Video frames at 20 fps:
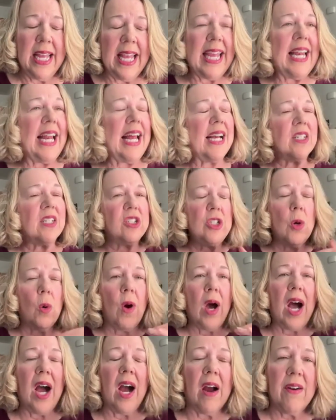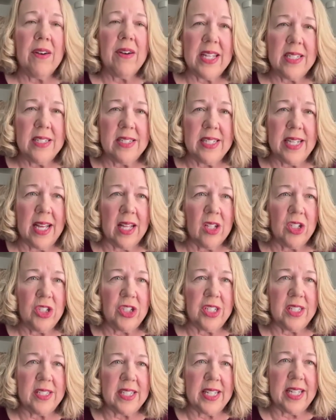It has no heart
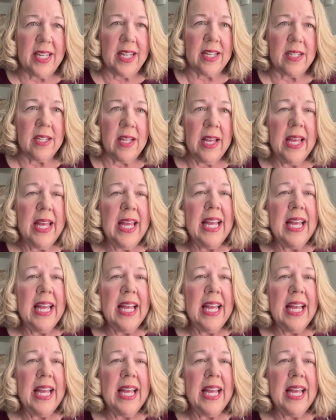intelligence in it.